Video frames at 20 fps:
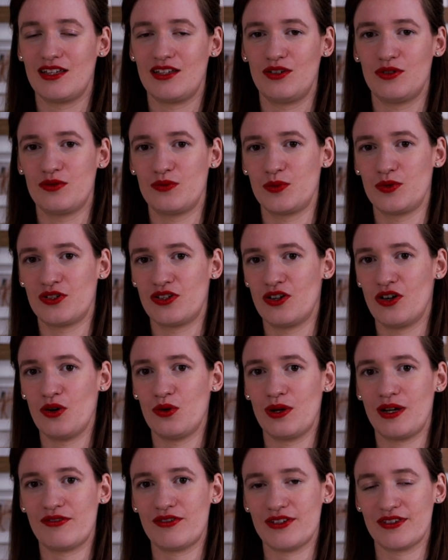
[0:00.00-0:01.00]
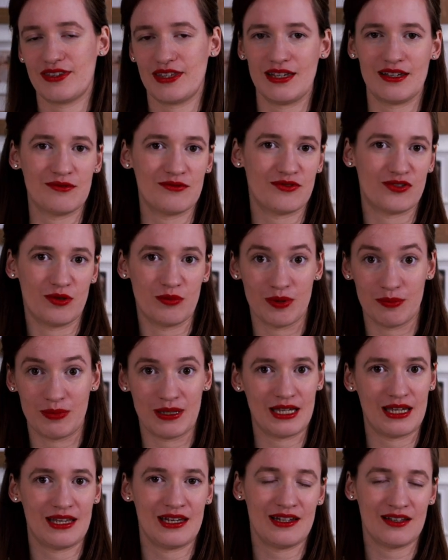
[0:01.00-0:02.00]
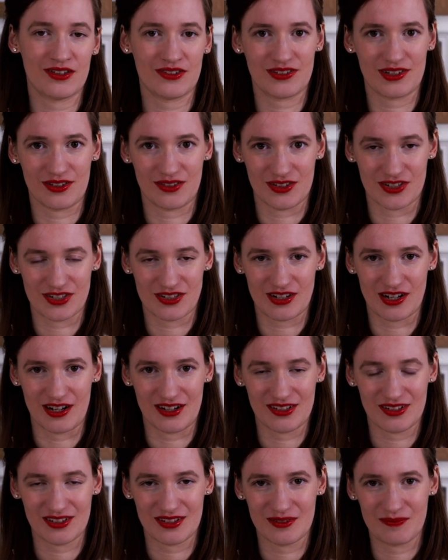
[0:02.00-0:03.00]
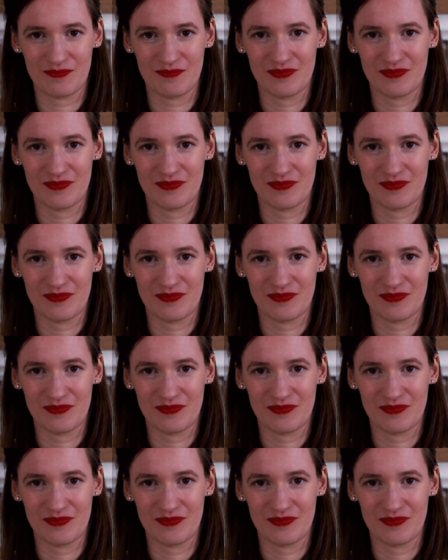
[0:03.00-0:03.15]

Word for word: You would know everything from the beginning until the start.